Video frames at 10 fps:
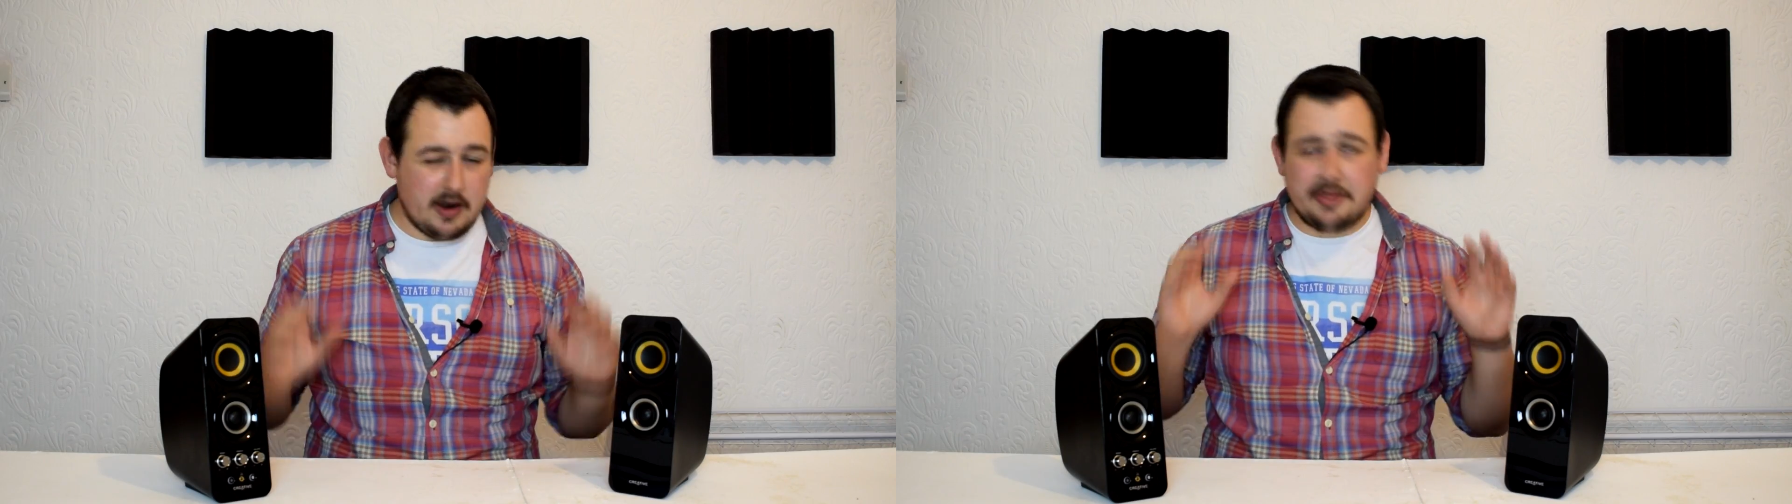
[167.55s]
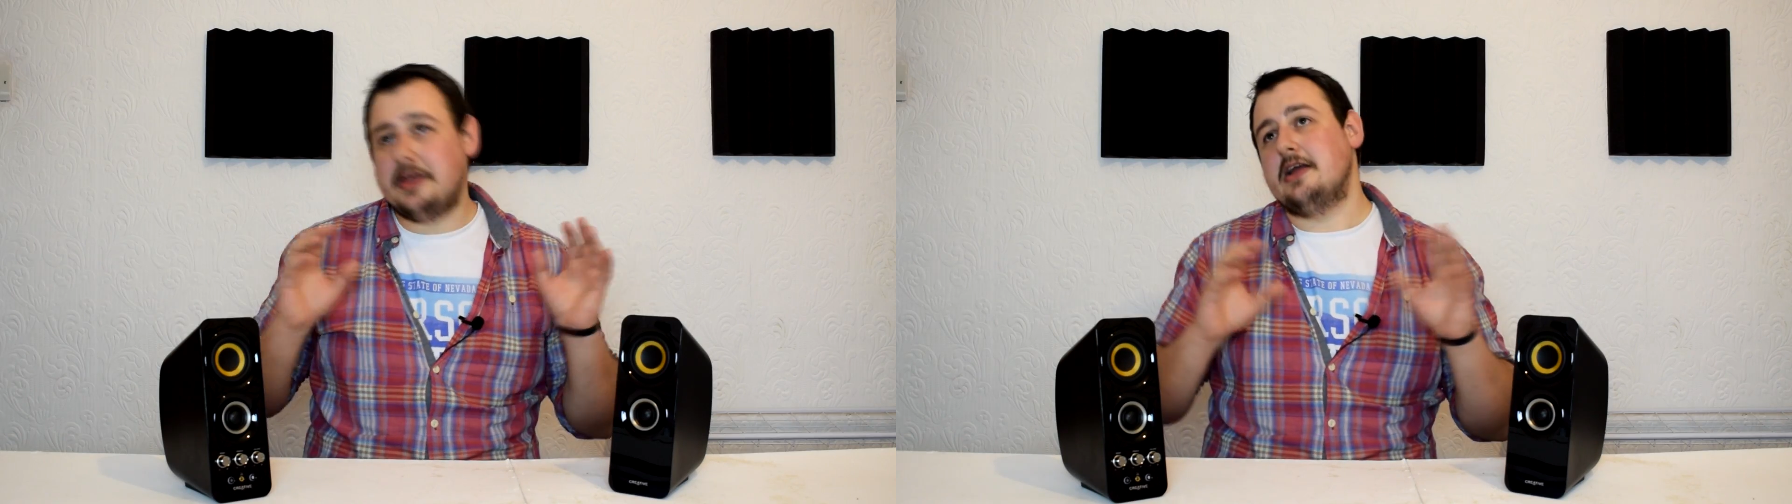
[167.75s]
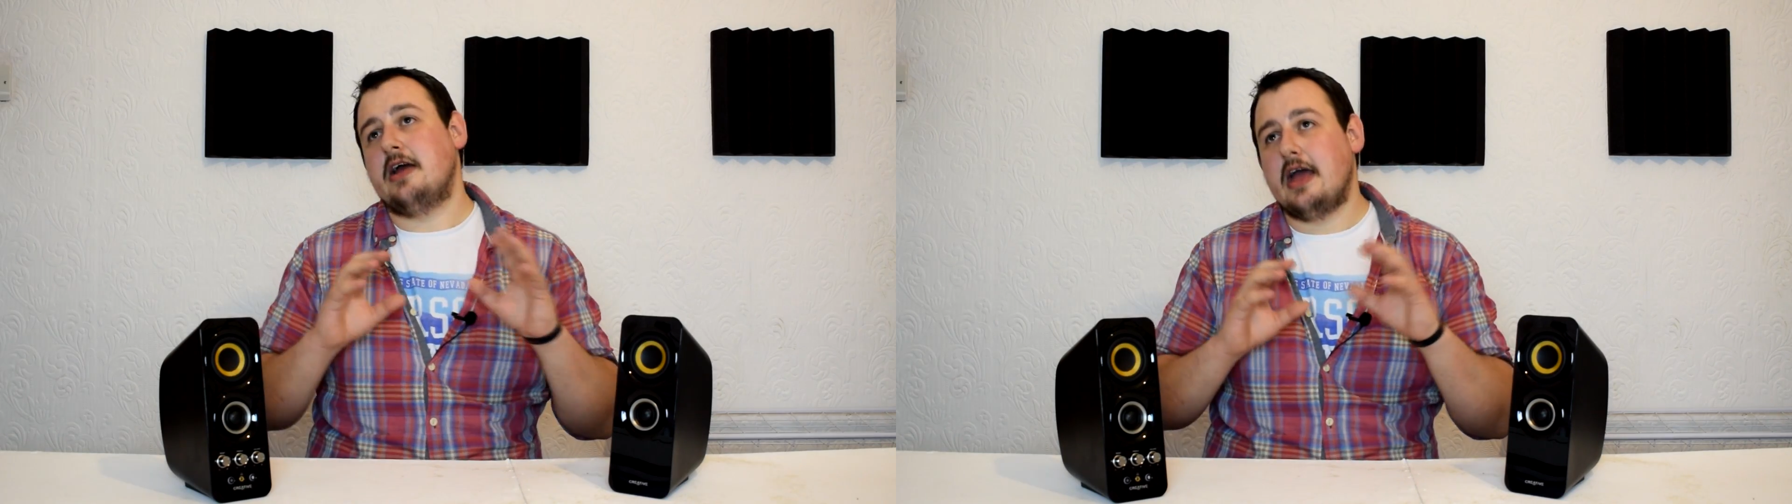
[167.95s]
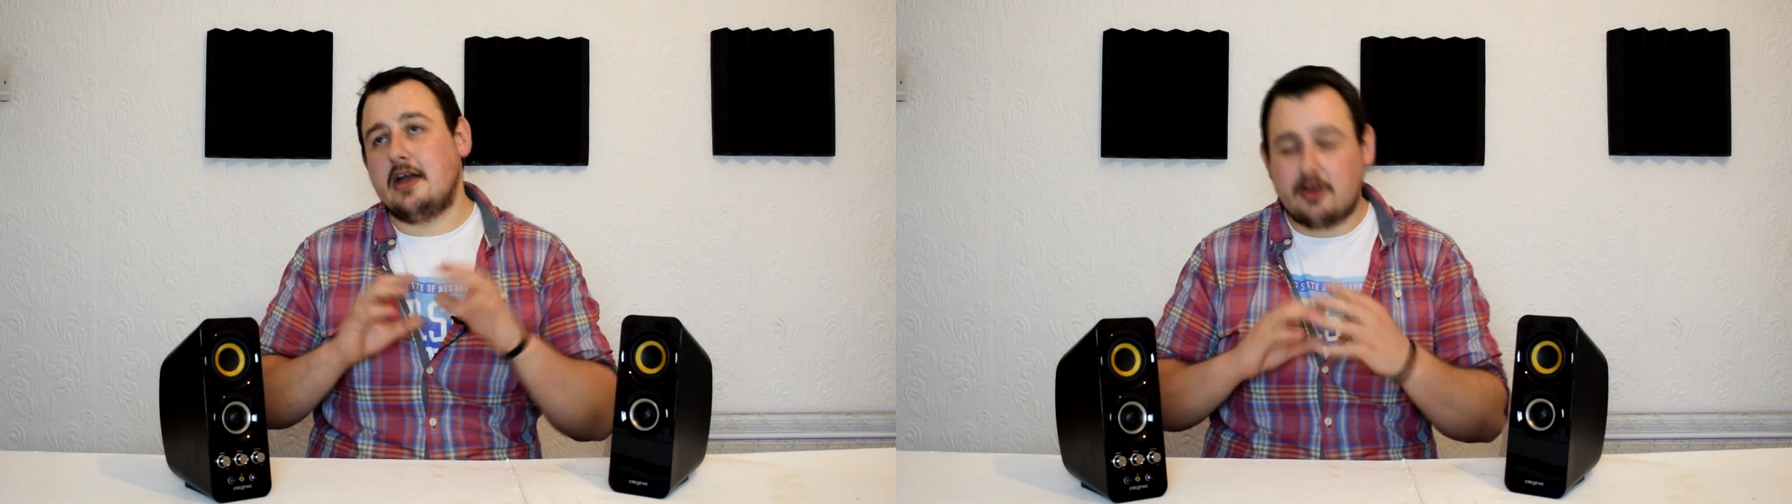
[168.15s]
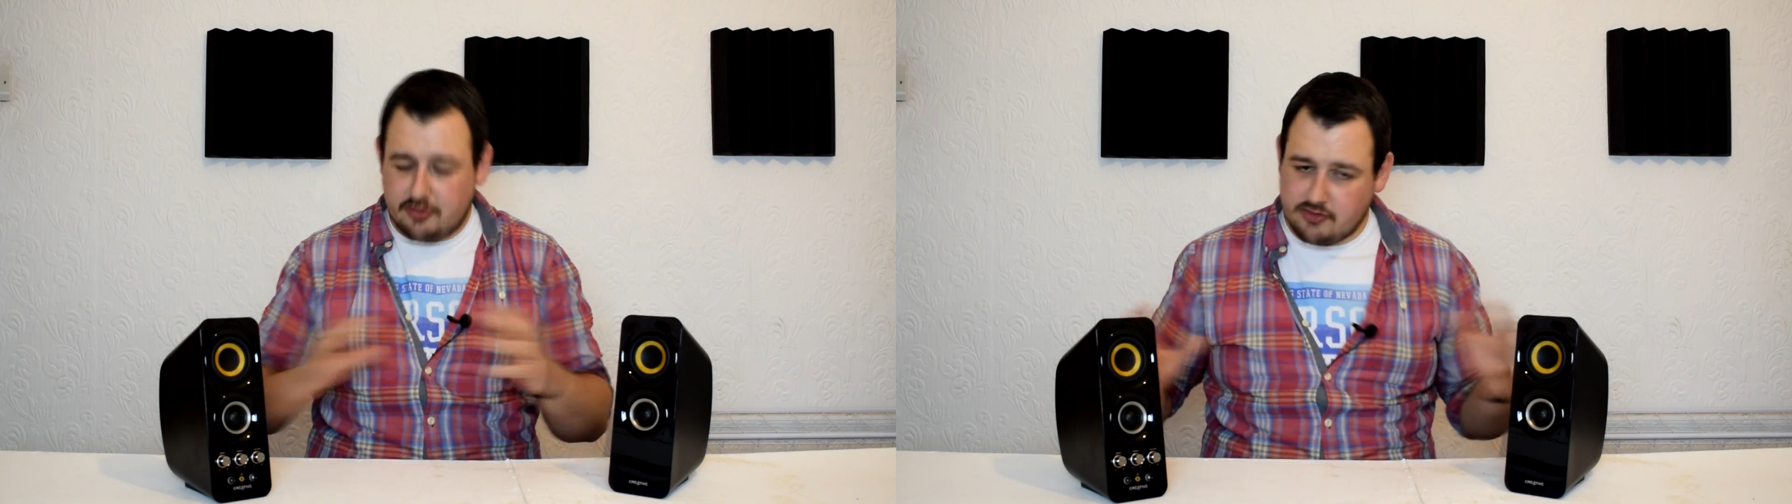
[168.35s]
nothing
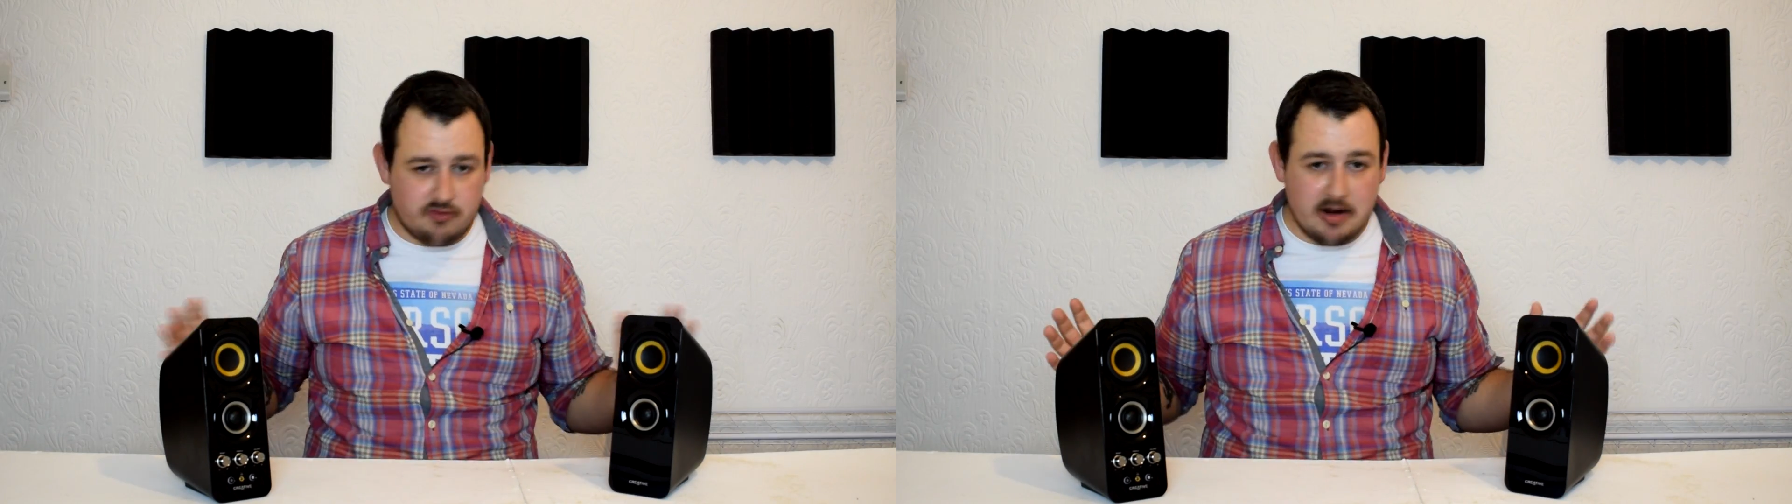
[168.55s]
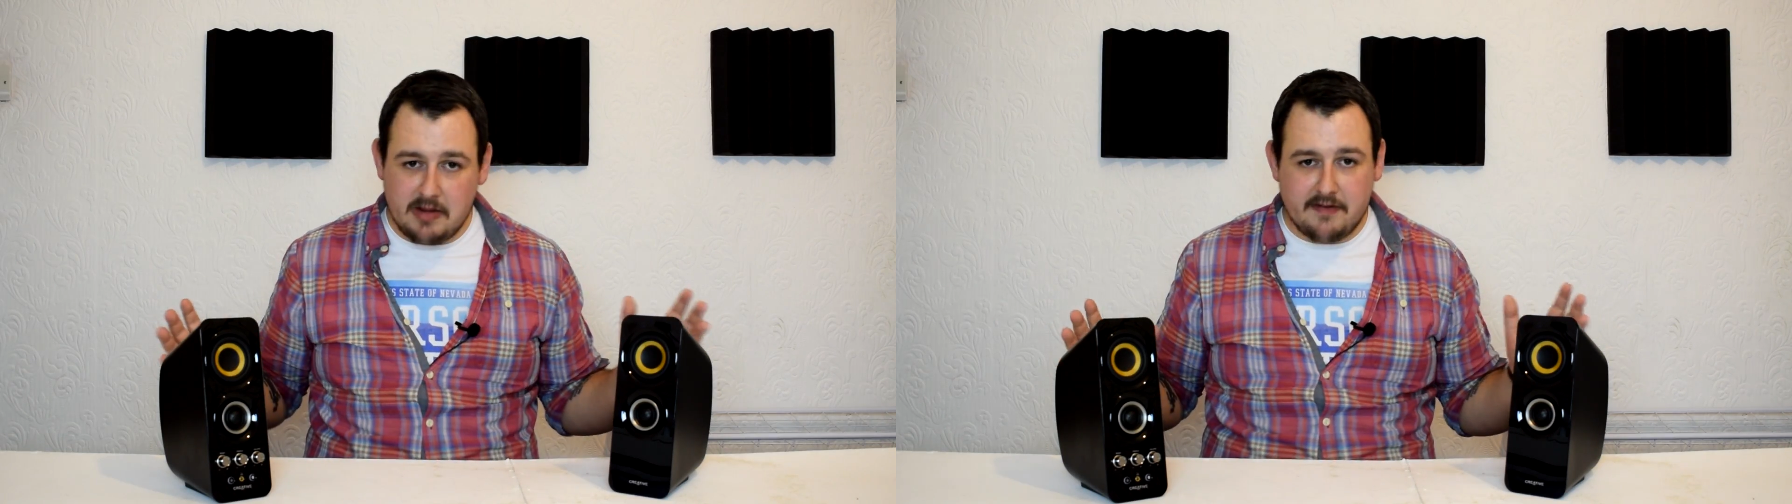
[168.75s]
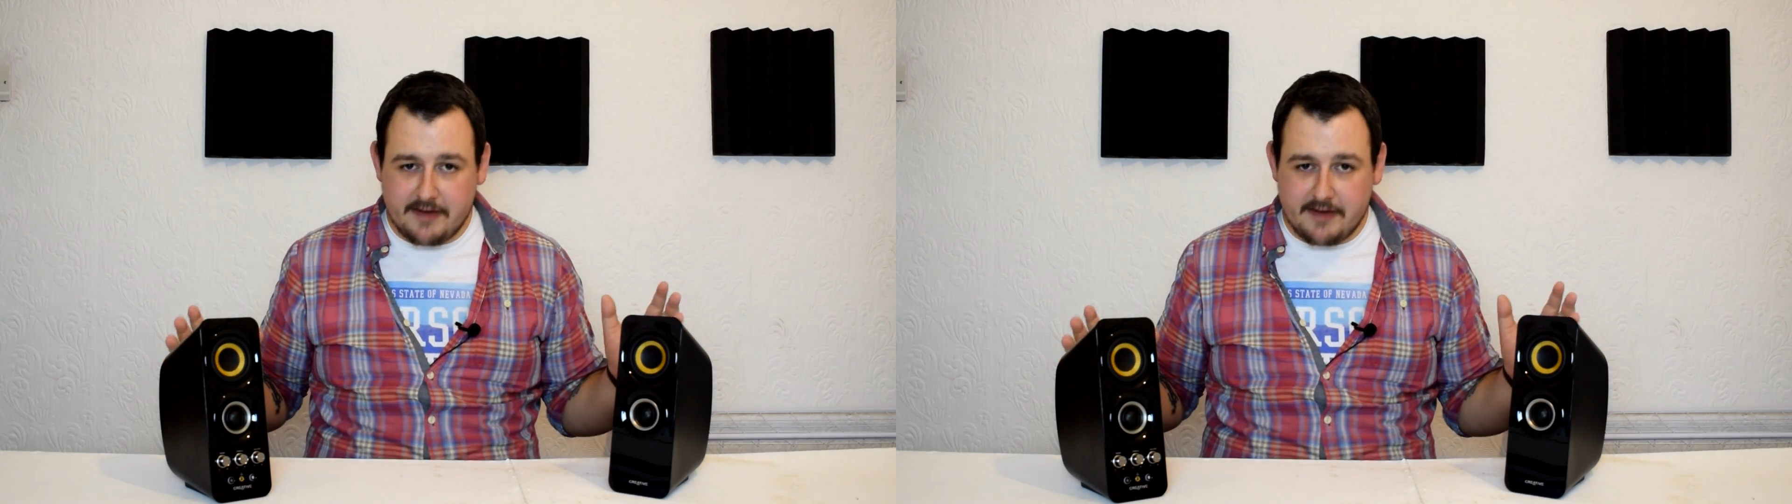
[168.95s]
extremely